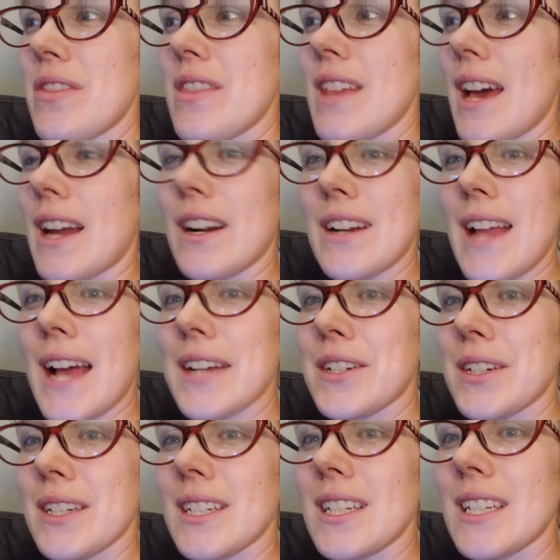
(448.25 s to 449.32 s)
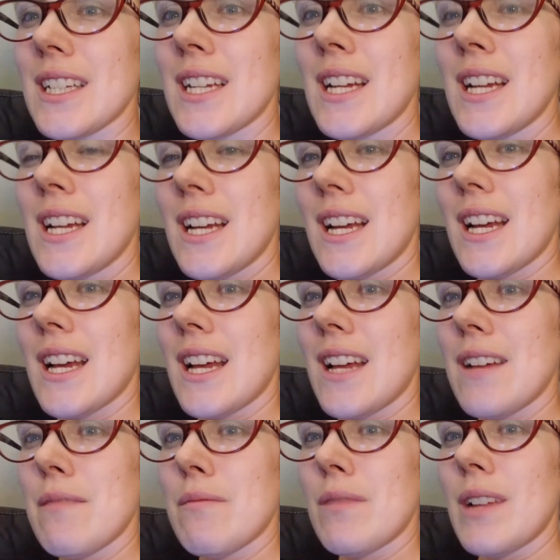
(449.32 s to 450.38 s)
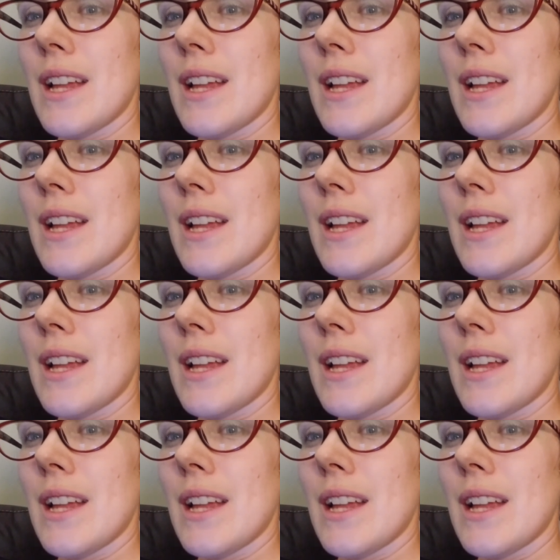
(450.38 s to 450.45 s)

that are natural um,